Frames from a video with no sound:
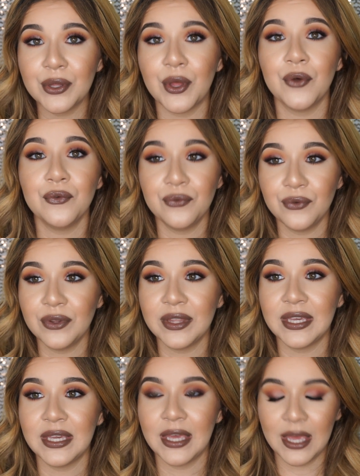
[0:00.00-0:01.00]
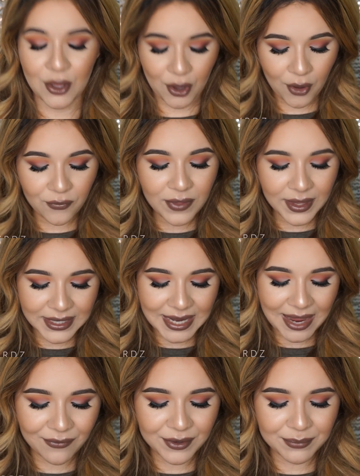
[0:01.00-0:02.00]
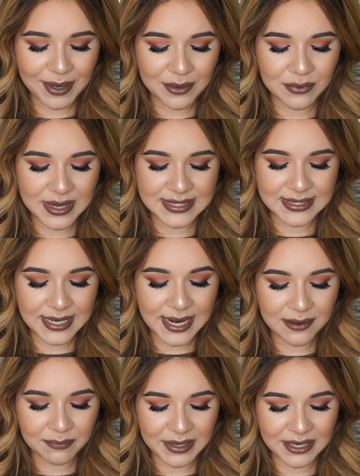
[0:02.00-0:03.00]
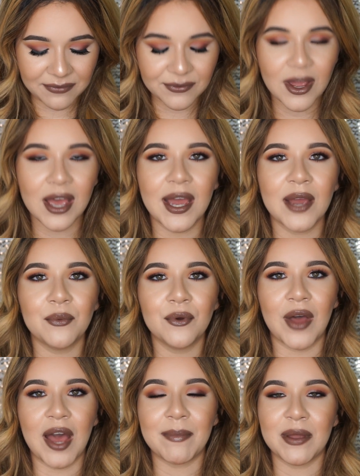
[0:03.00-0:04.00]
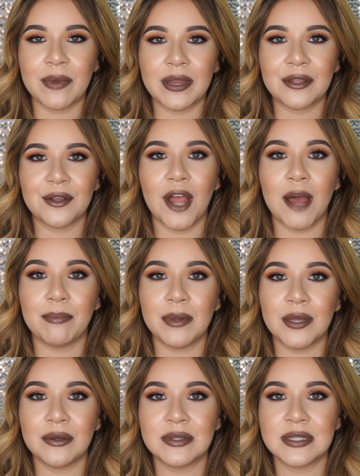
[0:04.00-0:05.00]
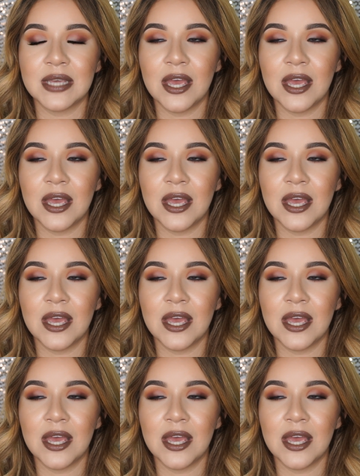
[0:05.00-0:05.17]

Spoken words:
Hopefully I can one by Wednesday, but if not, I will have my regular uploads